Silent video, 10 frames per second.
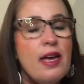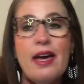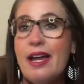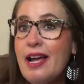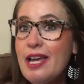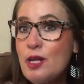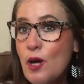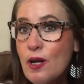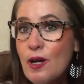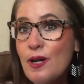And I had
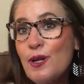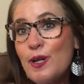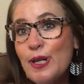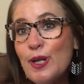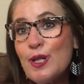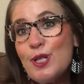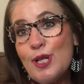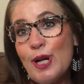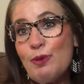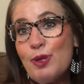not gotten on here to
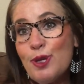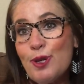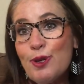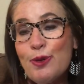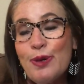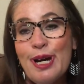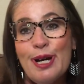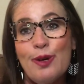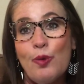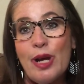share with you
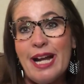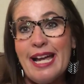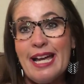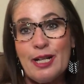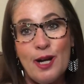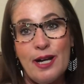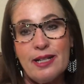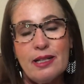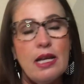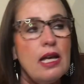uh, what I had gotten.